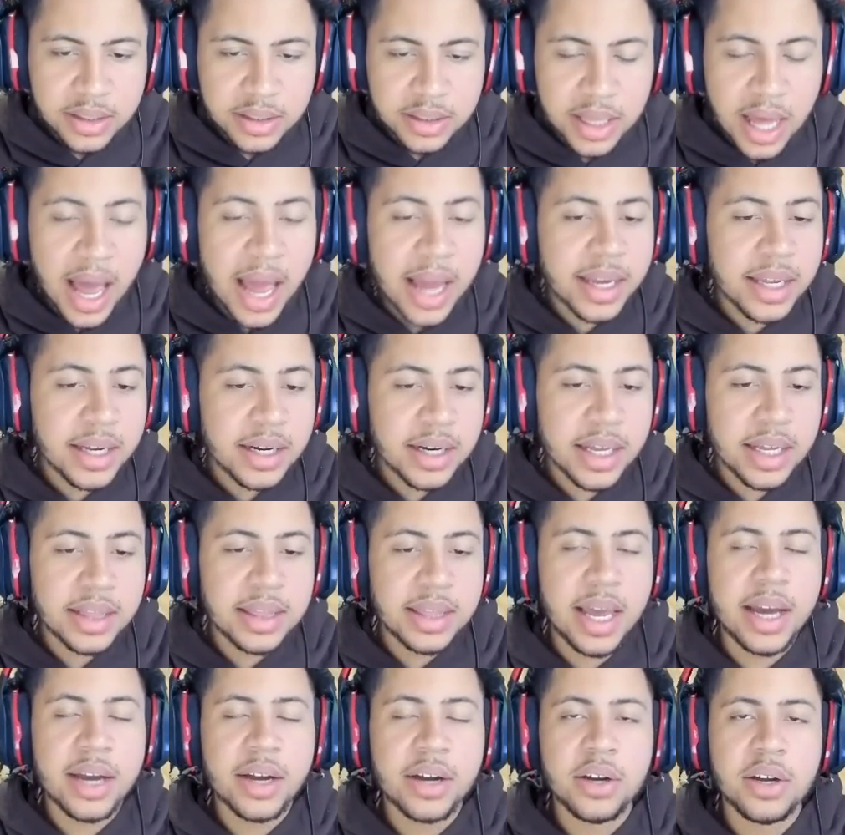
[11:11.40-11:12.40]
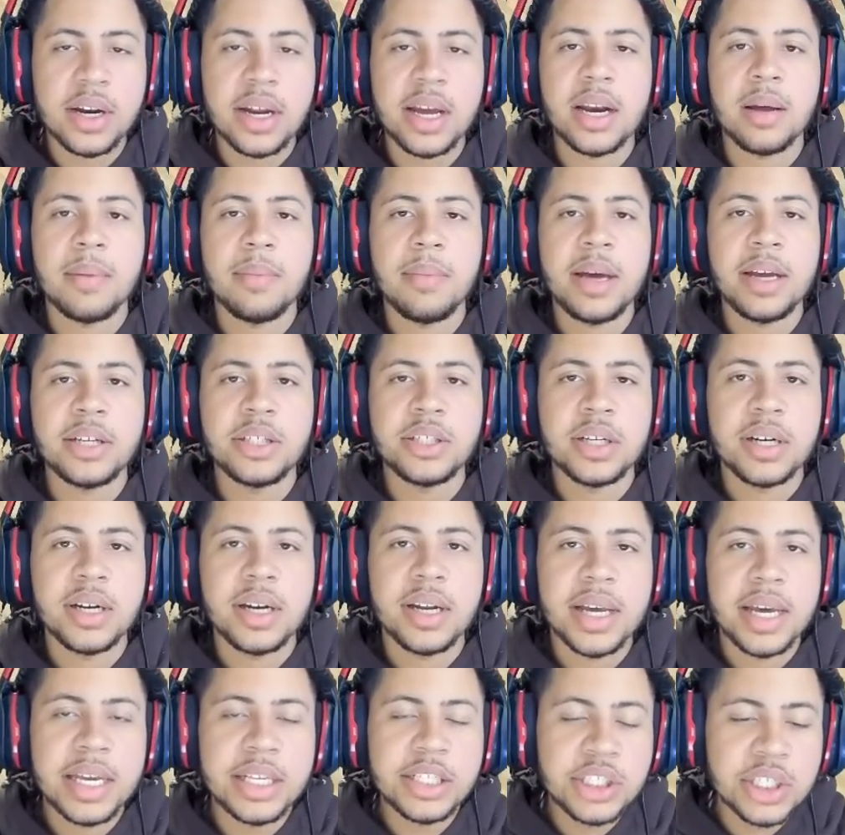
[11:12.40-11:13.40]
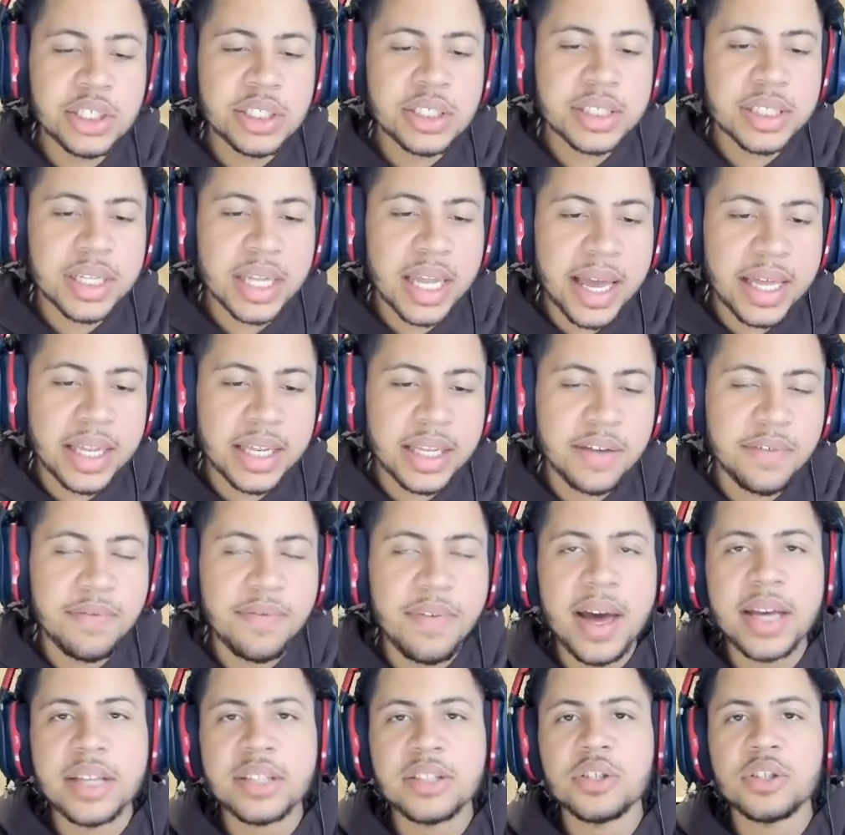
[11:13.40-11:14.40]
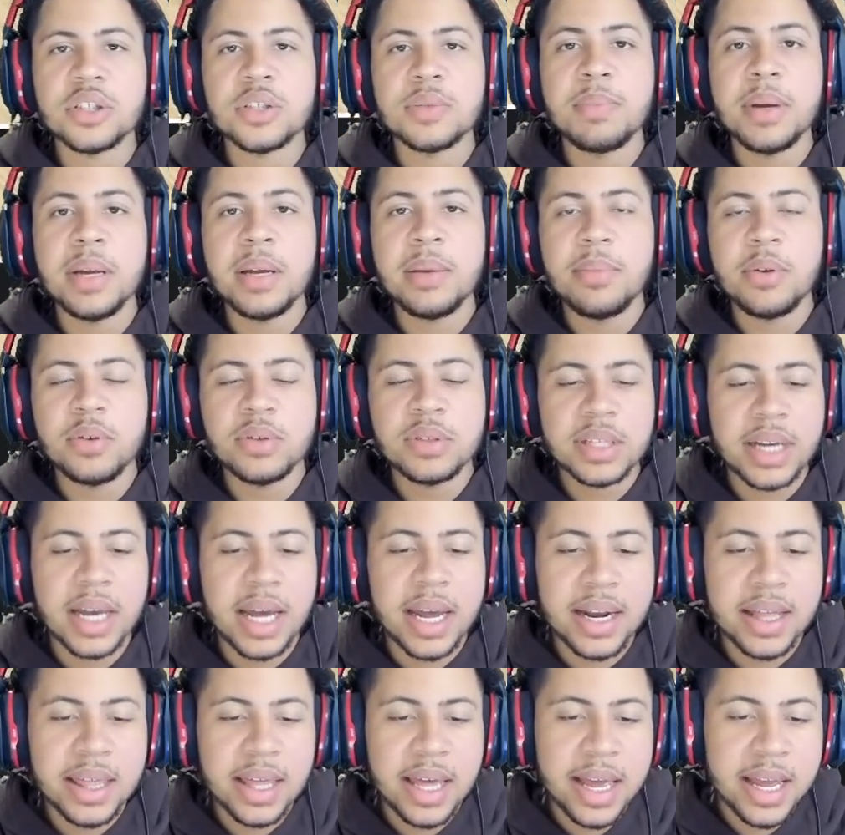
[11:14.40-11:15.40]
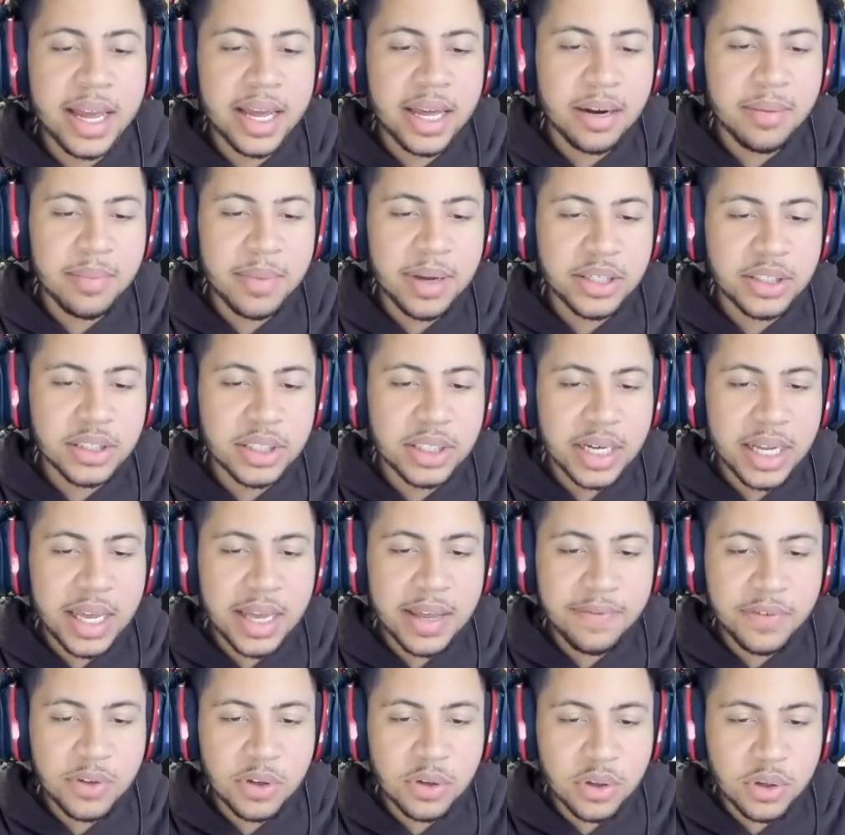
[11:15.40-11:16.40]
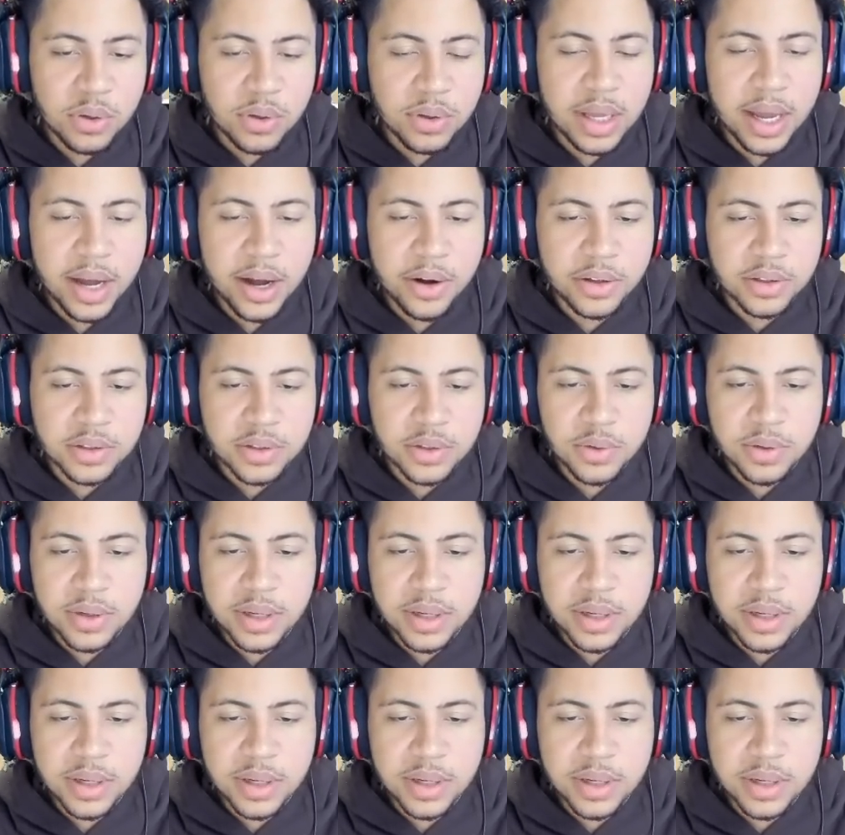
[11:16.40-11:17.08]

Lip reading: I can get that good animation. It's just slightly faster speed boosting out of that animation if you do the L2